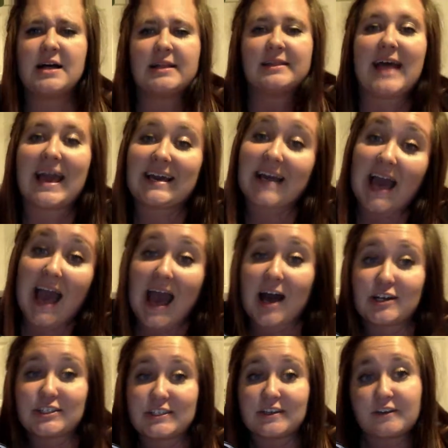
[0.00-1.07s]
like a
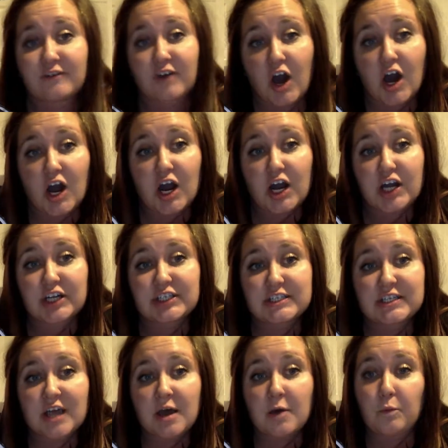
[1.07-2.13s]
house of
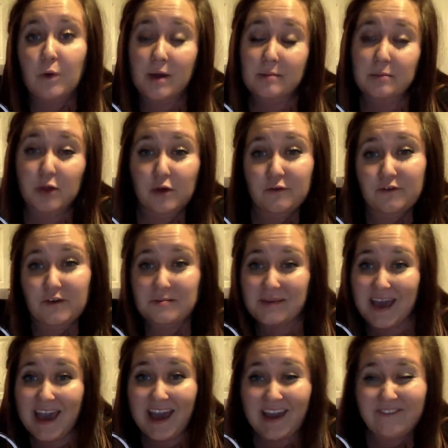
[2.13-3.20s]
cards, one blow from
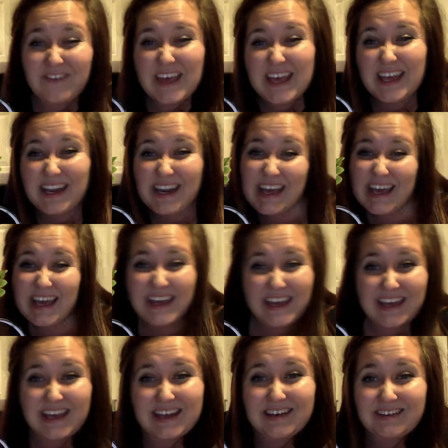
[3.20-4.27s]
caving
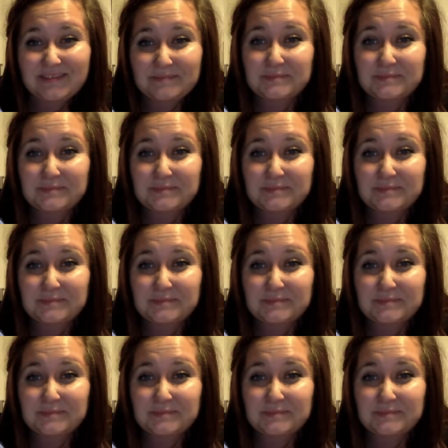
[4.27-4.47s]
in?